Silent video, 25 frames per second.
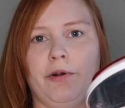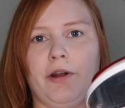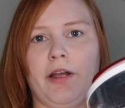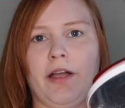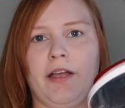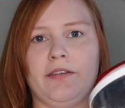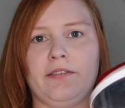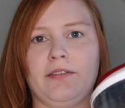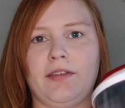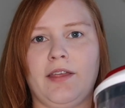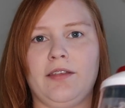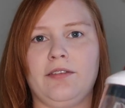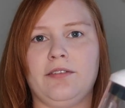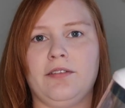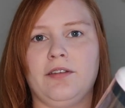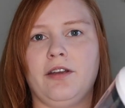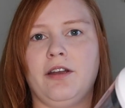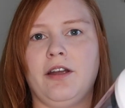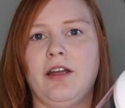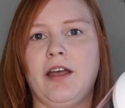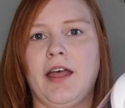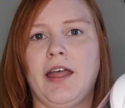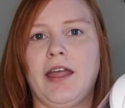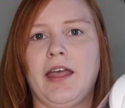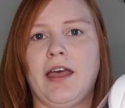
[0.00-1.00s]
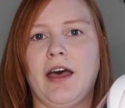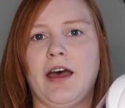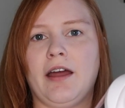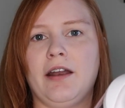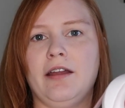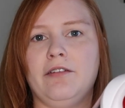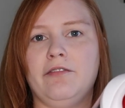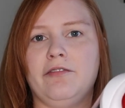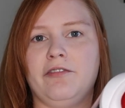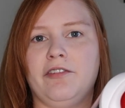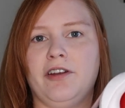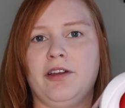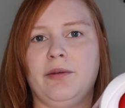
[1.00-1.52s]
processor. I got
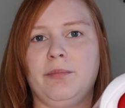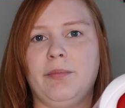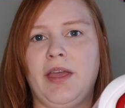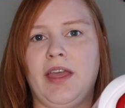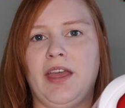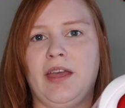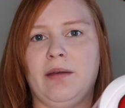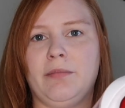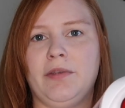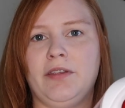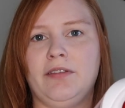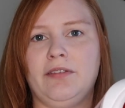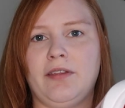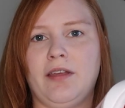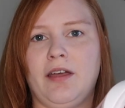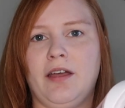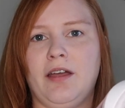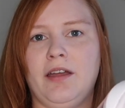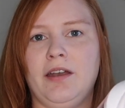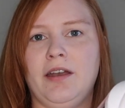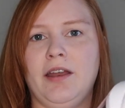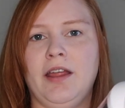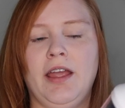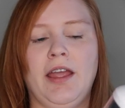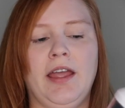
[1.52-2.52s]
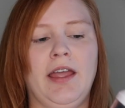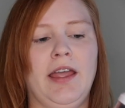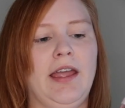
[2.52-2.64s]
it from Amazon.